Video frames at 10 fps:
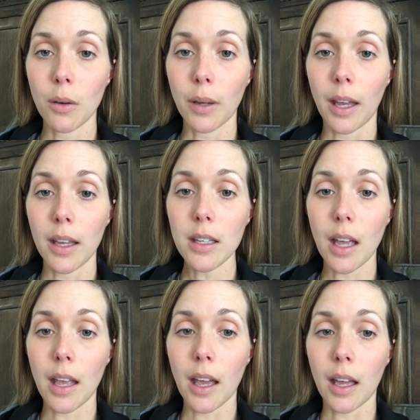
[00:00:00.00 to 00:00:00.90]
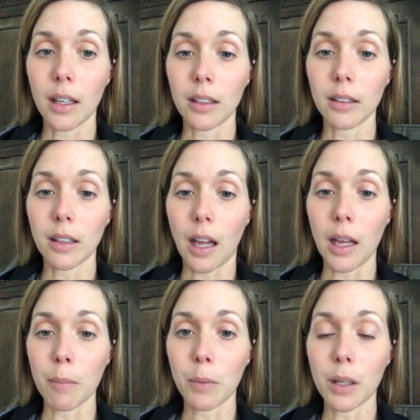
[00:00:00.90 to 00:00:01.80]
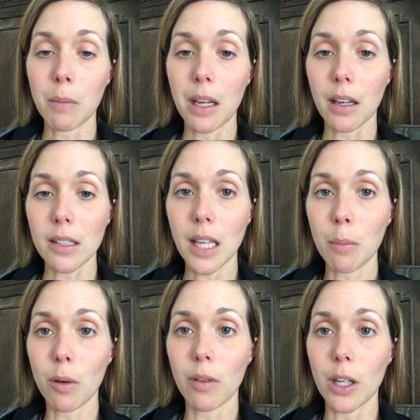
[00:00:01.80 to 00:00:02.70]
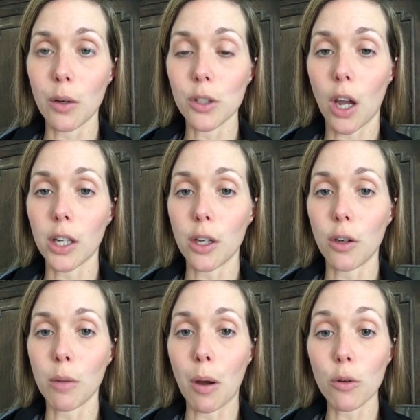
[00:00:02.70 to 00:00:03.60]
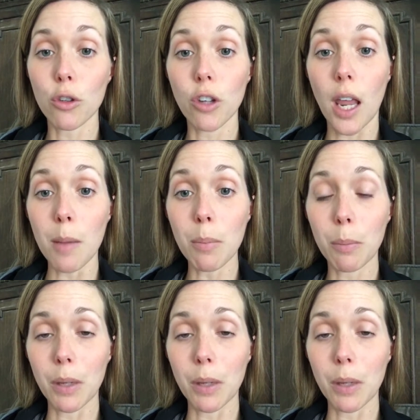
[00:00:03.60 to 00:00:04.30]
okay? And I'm gonna make a separate video talking to you about shape